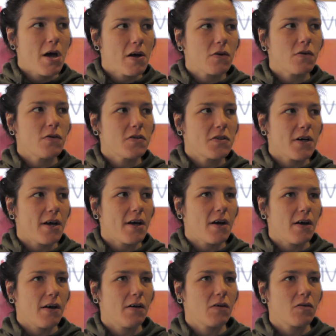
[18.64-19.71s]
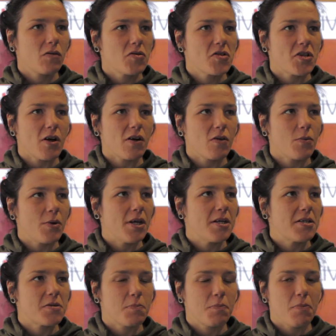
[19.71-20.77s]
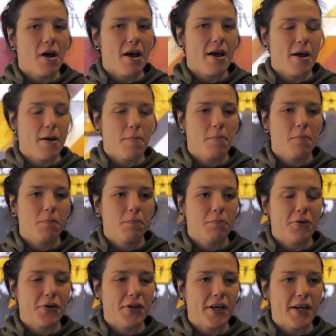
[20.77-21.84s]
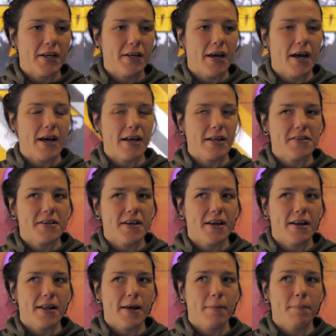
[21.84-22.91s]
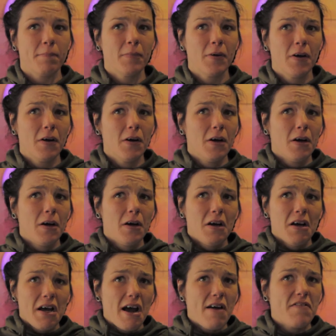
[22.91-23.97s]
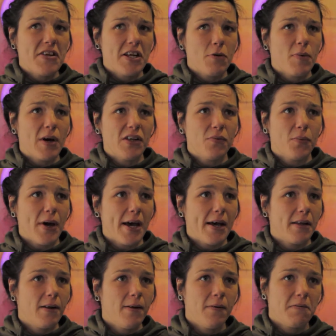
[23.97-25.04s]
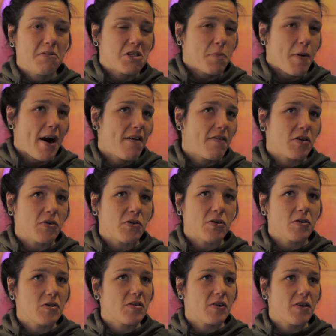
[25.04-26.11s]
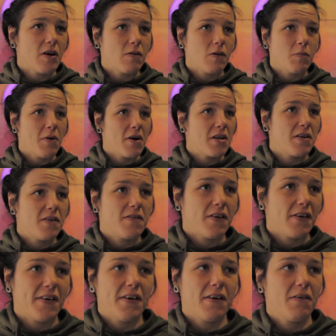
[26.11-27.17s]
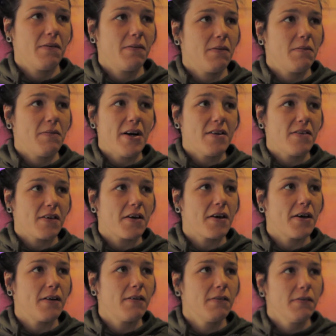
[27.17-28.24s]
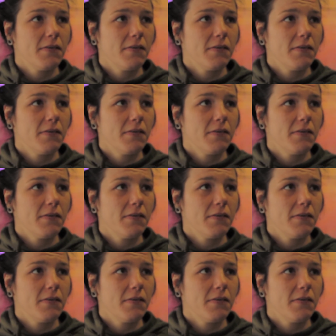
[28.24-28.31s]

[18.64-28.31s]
Good solid weeks put in, and then everything went well, sparring good. You know, I'm ready to kill.